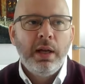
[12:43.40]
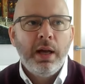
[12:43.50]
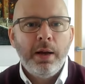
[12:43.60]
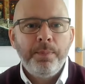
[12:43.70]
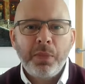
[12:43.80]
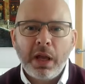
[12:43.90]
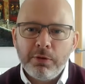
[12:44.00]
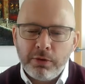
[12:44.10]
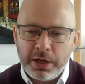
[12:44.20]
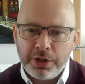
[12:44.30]
Um,
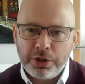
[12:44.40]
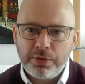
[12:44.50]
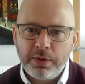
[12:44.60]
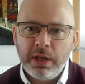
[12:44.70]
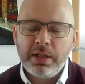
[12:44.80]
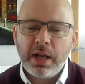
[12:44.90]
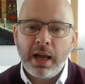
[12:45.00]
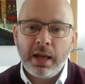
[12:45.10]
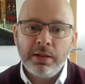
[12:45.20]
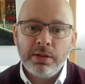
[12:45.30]
and registries
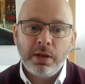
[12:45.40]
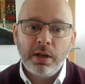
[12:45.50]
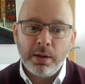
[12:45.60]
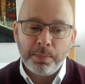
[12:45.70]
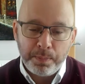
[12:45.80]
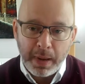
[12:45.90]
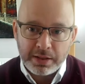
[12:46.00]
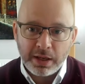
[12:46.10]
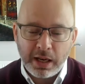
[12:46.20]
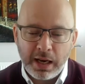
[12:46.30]
and
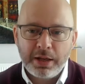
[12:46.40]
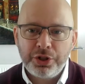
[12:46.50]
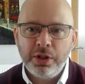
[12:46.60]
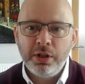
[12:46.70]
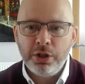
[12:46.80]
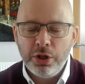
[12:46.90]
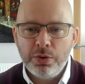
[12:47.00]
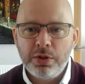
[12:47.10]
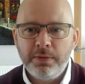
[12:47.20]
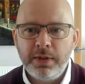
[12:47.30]
better collection and
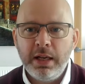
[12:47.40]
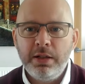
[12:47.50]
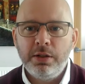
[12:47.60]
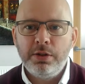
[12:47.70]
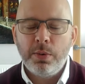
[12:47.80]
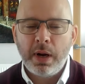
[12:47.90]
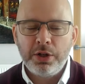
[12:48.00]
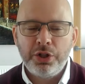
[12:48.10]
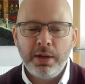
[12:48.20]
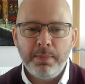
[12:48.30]
use of data to
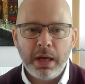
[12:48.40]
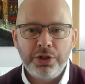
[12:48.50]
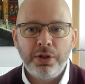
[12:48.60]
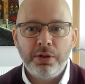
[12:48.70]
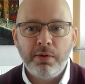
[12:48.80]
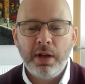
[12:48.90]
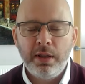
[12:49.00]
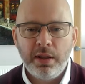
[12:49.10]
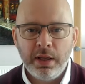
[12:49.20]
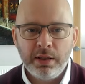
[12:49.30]
actually measure the right
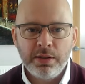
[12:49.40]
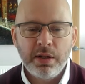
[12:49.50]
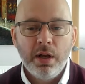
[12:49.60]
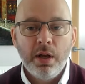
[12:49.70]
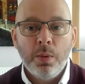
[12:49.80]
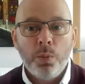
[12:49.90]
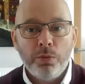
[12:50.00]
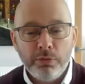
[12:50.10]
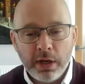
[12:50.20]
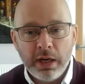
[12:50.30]
things will
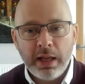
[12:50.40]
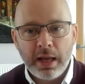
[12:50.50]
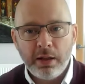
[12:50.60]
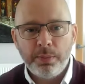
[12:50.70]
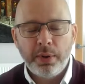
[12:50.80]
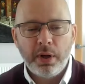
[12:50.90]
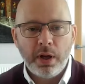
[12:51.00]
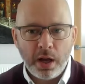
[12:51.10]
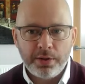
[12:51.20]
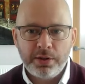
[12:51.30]
really help
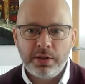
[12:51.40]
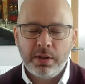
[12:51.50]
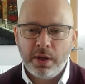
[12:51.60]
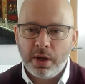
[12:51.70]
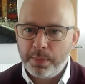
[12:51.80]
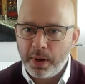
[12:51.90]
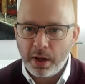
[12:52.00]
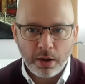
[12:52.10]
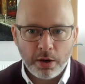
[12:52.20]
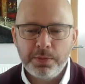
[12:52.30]
us, our
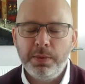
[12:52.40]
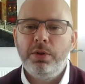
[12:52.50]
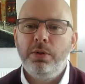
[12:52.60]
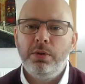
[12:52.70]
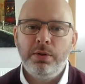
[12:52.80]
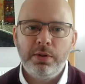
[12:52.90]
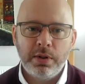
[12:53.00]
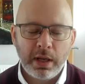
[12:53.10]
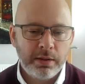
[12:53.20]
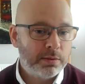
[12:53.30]
partner
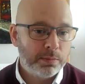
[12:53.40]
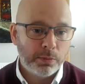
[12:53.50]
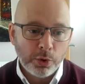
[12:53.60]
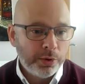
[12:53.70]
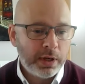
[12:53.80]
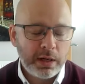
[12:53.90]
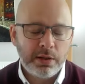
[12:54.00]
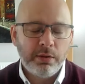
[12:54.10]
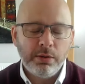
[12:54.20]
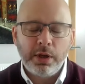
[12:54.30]
hospitals, and all the
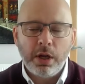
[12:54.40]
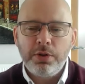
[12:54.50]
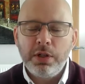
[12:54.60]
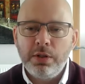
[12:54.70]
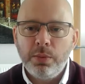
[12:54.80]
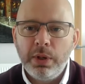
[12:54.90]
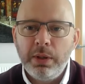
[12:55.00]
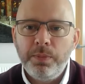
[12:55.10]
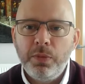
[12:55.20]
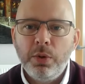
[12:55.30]
you know all the countries that
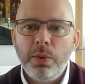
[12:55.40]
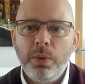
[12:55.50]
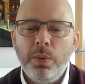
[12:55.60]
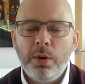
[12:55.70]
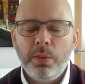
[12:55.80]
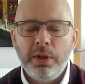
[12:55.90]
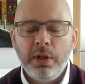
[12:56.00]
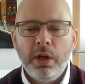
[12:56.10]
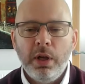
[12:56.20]
we that we work with